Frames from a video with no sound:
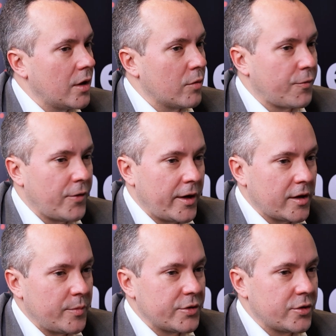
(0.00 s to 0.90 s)
We're flying a
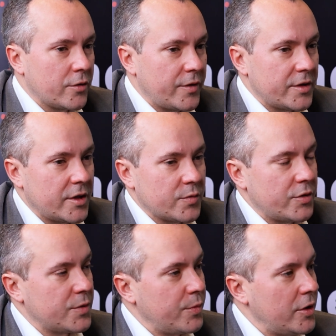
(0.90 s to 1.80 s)
couple surveys as
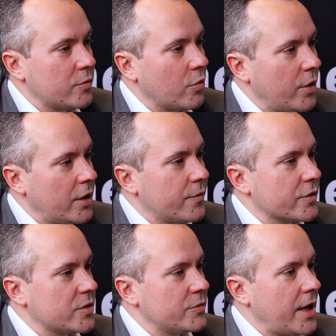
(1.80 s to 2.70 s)
we speak. We're waiting
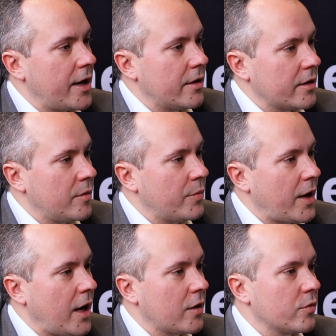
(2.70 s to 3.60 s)
for some data to come
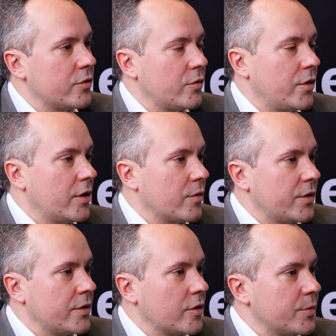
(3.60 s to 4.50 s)
back. We're doing a
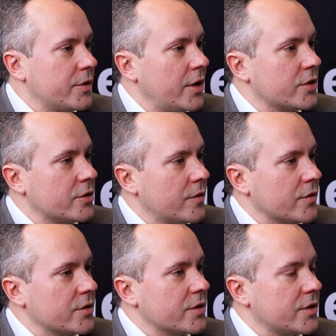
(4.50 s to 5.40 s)
reinterpretation of
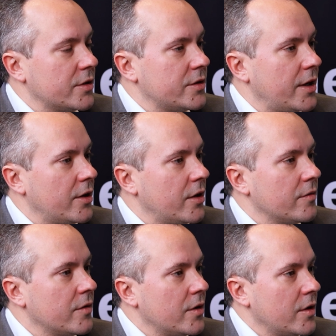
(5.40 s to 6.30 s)
existing data.
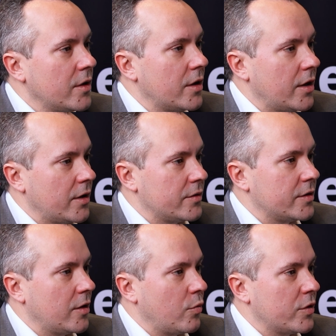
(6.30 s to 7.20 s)
And
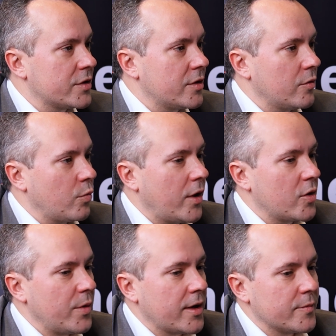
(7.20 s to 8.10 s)
once the
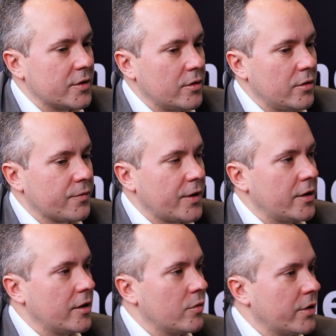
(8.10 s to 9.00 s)
weather becomes a little
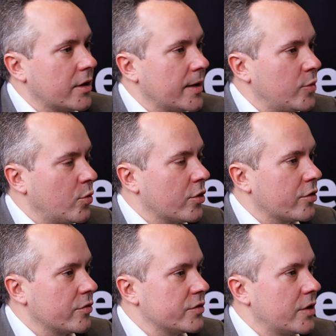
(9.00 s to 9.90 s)
friendlier, we'll get a couple more
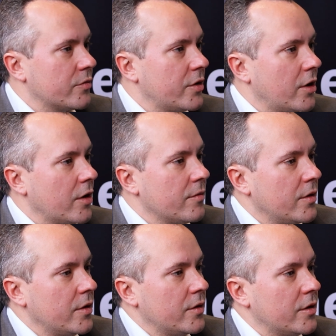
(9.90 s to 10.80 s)
crews out there
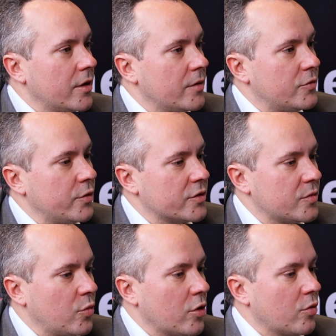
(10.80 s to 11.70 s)
doing
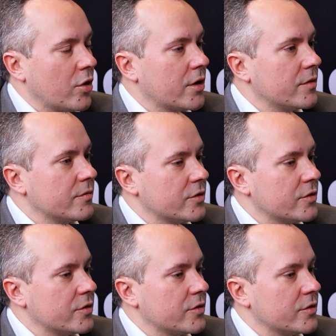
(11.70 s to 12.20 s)
some more work.